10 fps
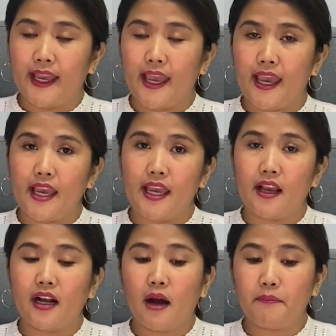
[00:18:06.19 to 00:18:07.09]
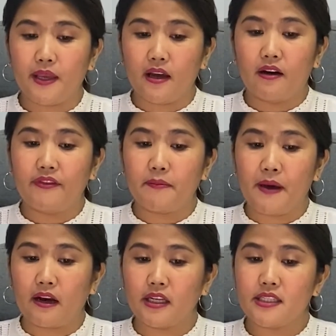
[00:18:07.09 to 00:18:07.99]
a copy of a
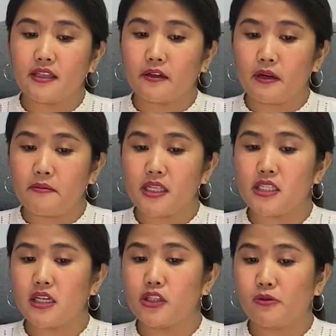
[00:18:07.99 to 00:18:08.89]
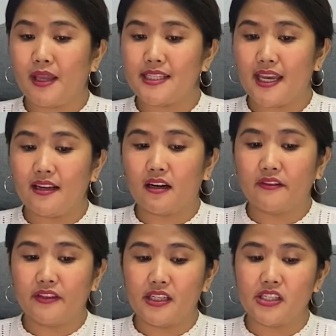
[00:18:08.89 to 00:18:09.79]
parent's agreement to maintain
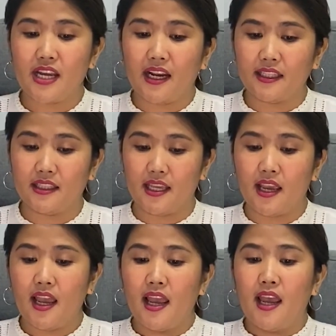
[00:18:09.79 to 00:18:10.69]
confidentiality.